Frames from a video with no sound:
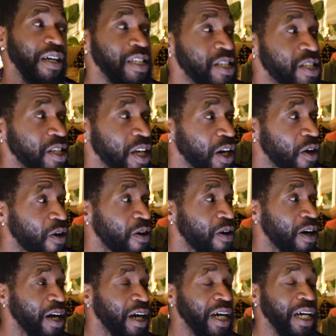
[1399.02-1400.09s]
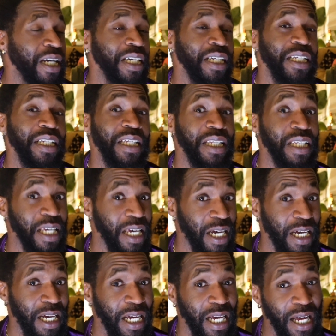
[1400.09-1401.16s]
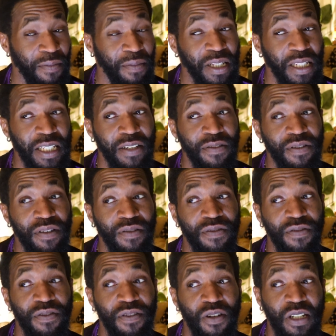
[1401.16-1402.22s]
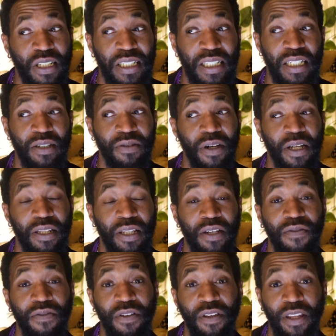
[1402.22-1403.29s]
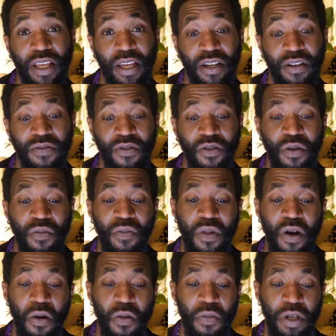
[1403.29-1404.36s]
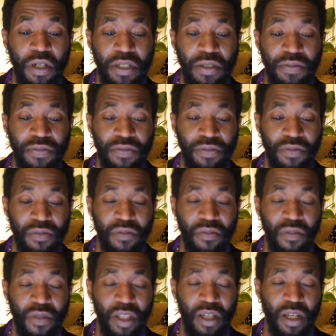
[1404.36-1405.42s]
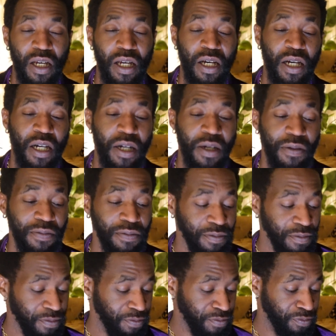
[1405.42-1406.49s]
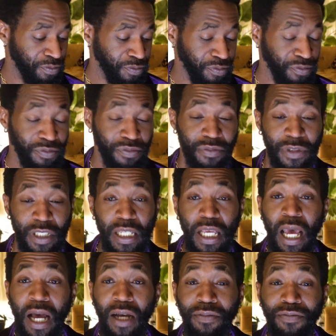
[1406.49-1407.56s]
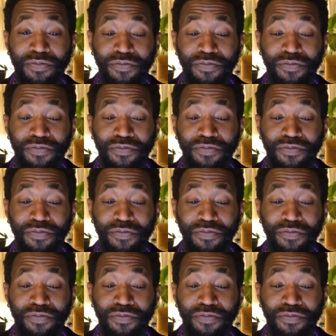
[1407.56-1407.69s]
So, yeah, I'm gonna leave it sitting right there for a moment. Yeah.